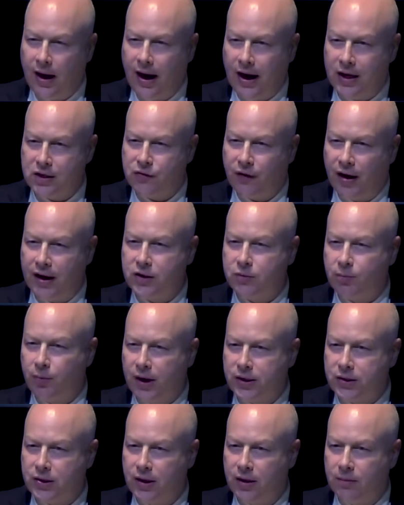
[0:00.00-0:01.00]
As Vice
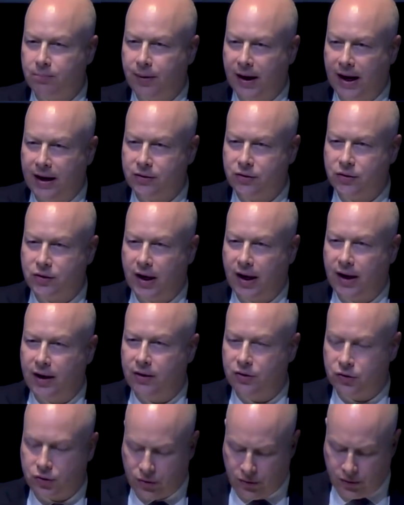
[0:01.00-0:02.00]
President Pence said
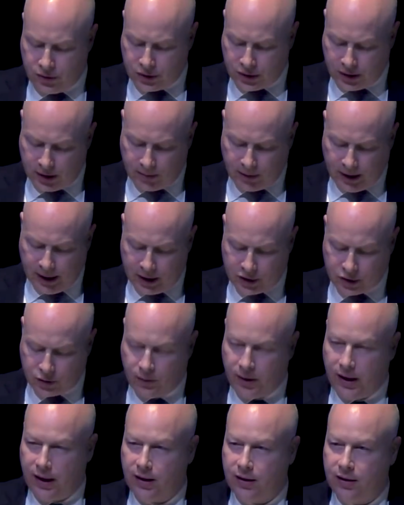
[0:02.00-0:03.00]
in Jerusalem last
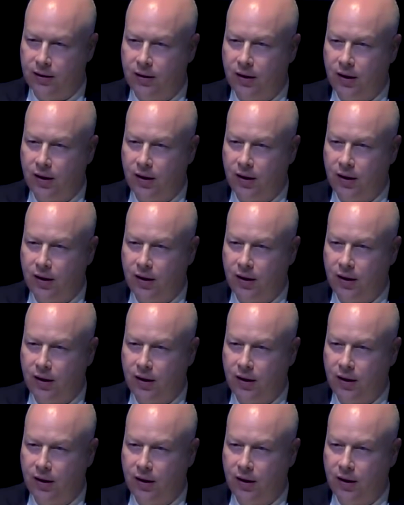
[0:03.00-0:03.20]
week,